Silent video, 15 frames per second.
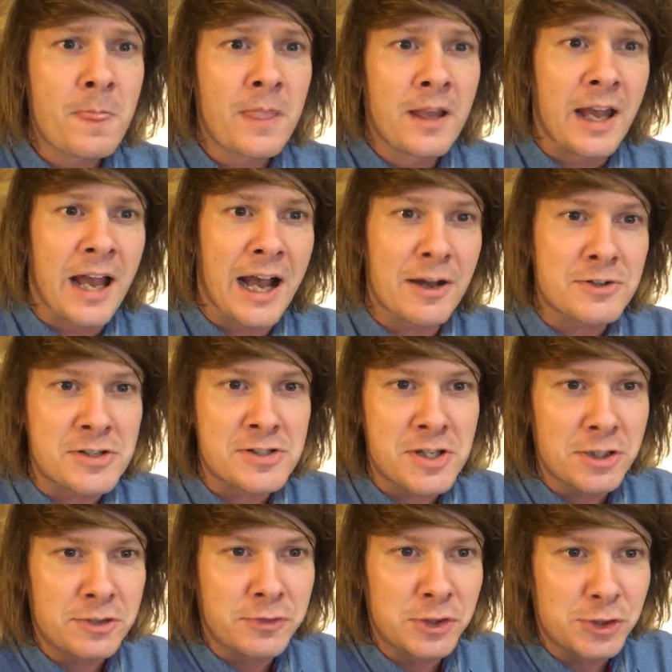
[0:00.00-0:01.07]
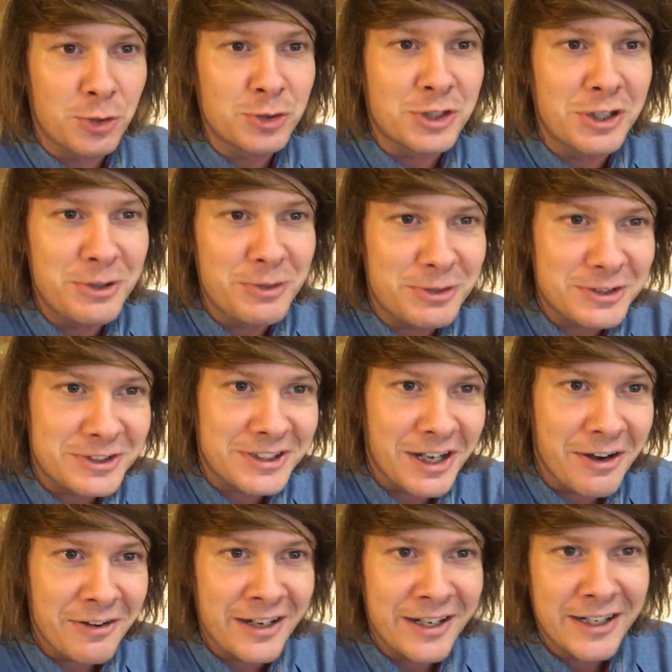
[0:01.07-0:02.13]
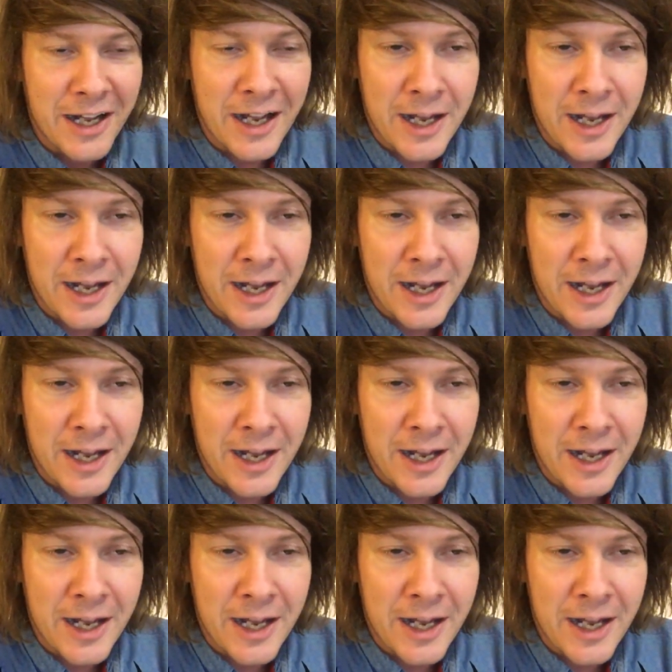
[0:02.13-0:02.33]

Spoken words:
How's the search for George Lucas going?